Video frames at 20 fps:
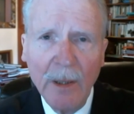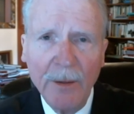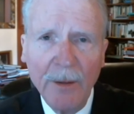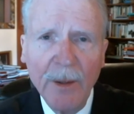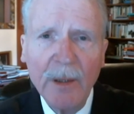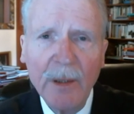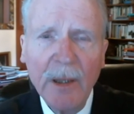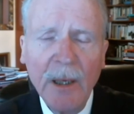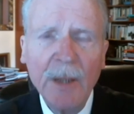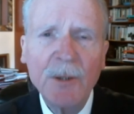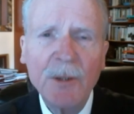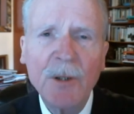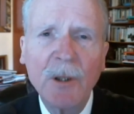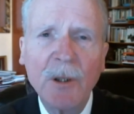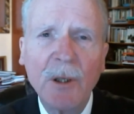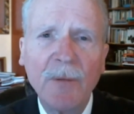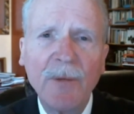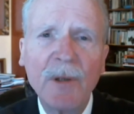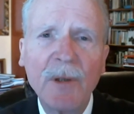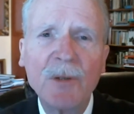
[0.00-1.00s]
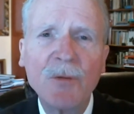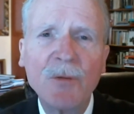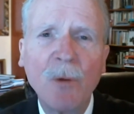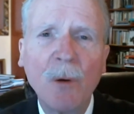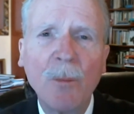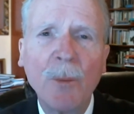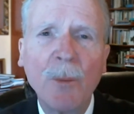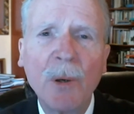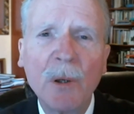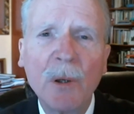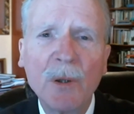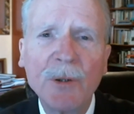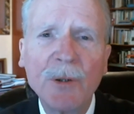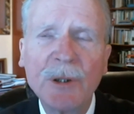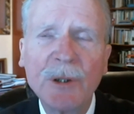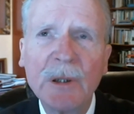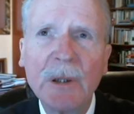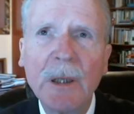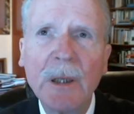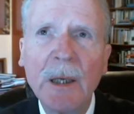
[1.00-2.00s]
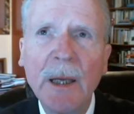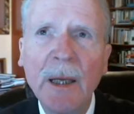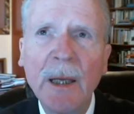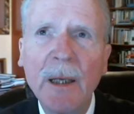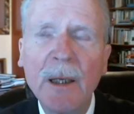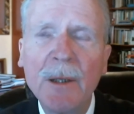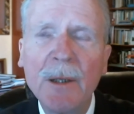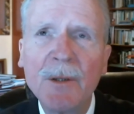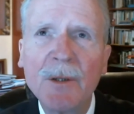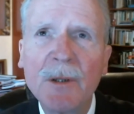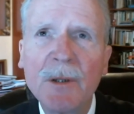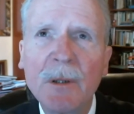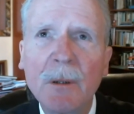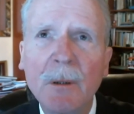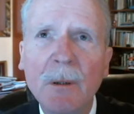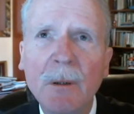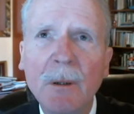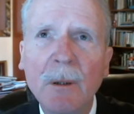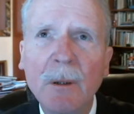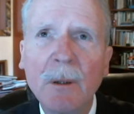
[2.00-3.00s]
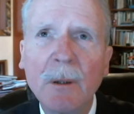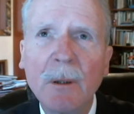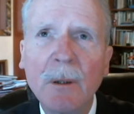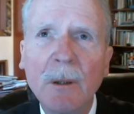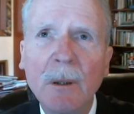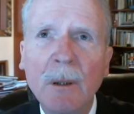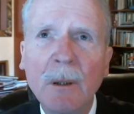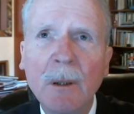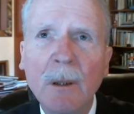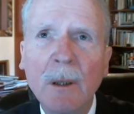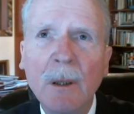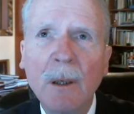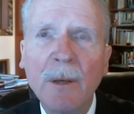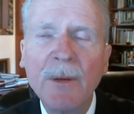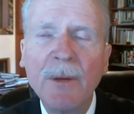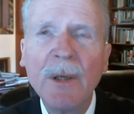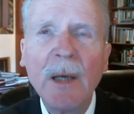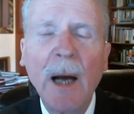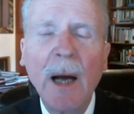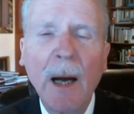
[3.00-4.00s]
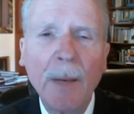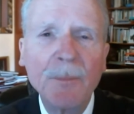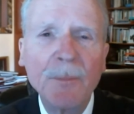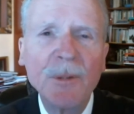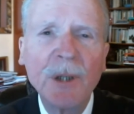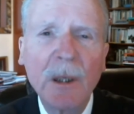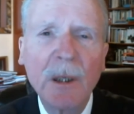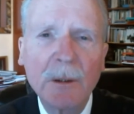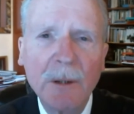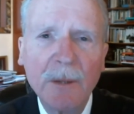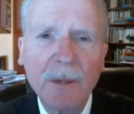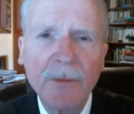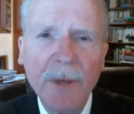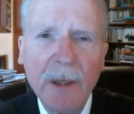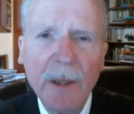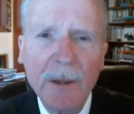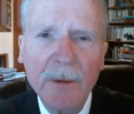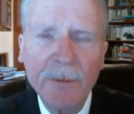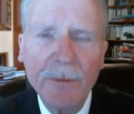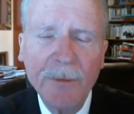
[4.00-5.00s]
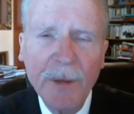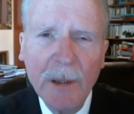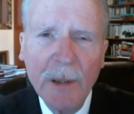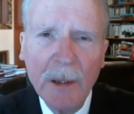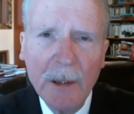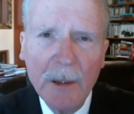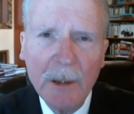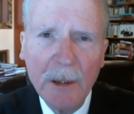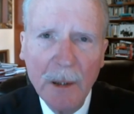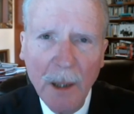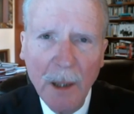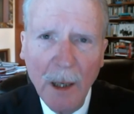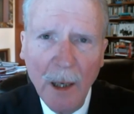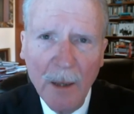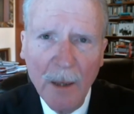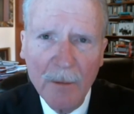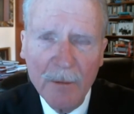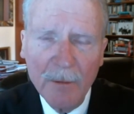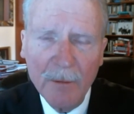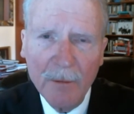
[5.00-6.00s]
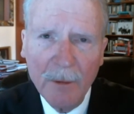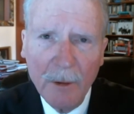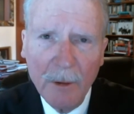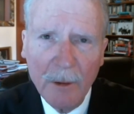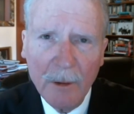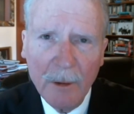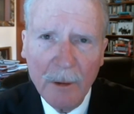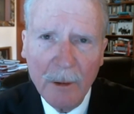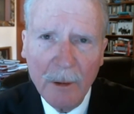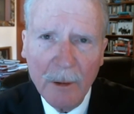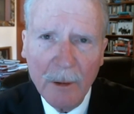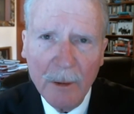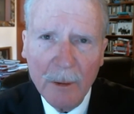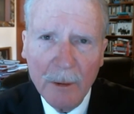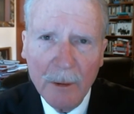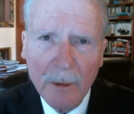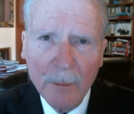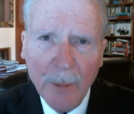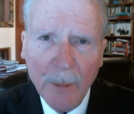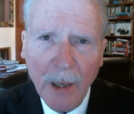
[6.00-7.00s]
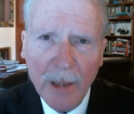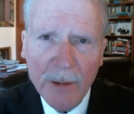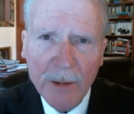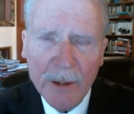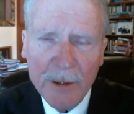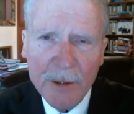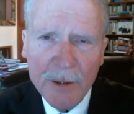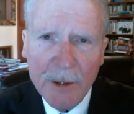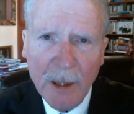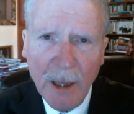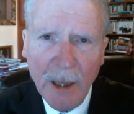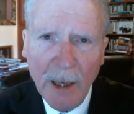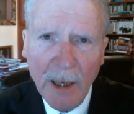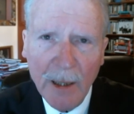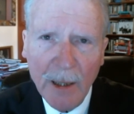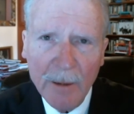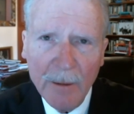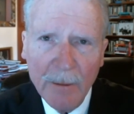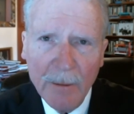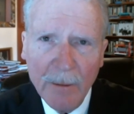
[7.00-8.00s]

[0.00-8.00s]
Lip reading: that each individual person is the object of infinite love by this God.